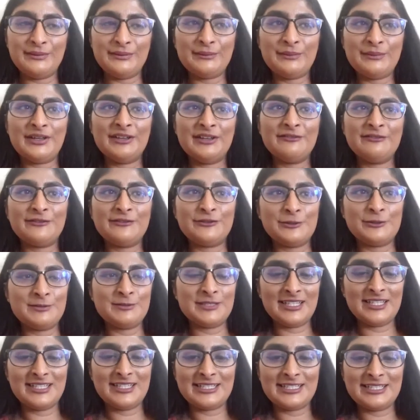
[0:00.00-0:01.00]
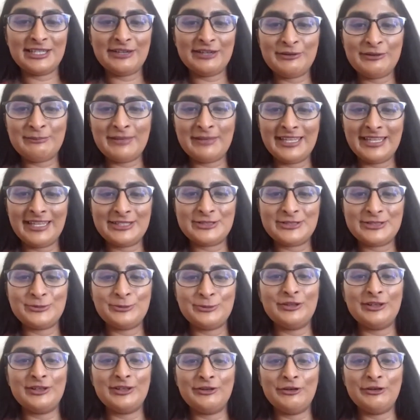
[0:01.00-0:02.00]
with job searching, you have to make
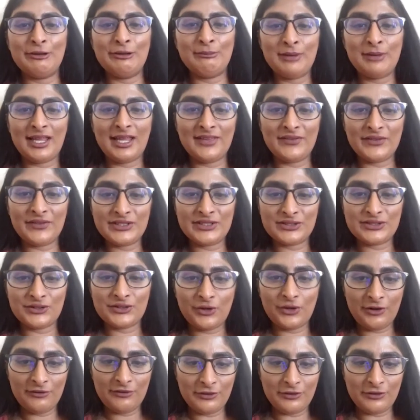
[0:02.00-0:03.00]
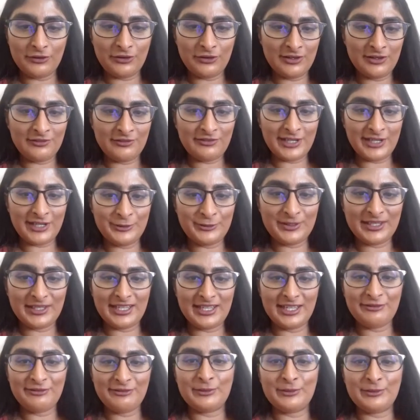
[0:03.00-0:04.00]
sure that you apply at the start of your final year
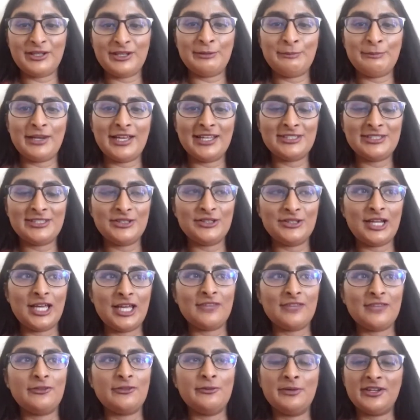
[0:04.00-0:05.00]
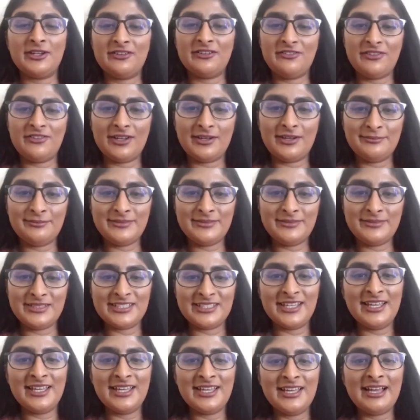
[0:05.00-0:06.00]
if you want to apply to like the bigger firms.
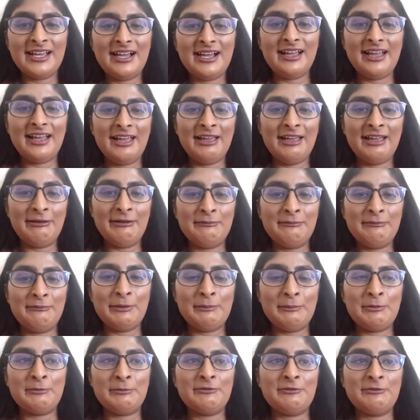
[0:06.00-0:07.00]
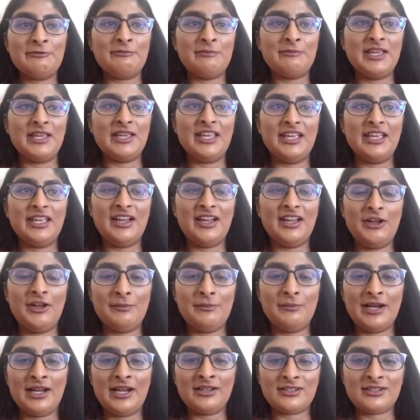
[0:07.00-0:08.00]
But with me,
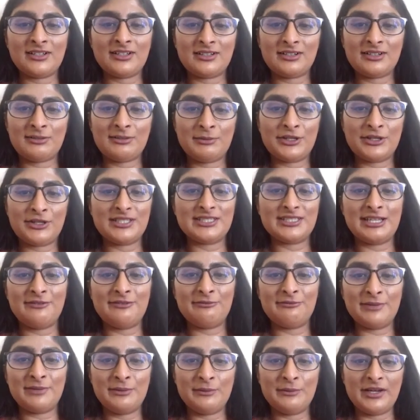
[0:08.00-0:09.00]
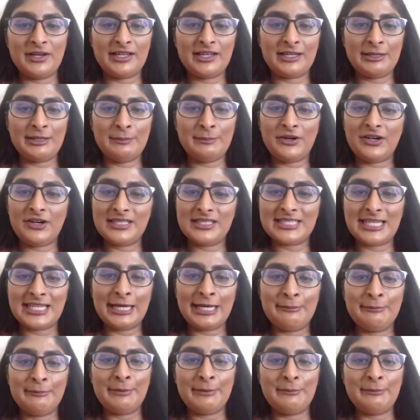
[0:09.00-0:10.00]
I because I've been working part
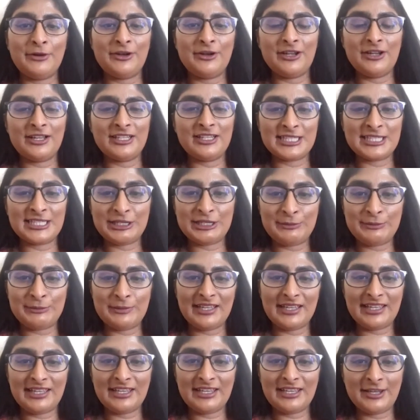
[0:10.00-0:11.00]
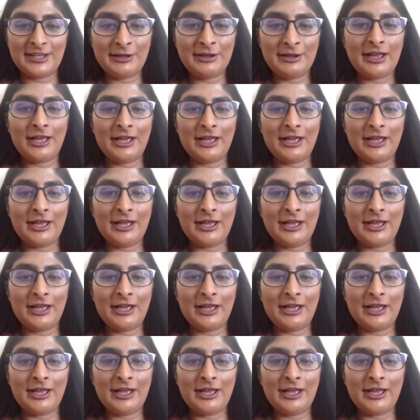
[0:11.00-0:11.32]
time, I'm gonna continue working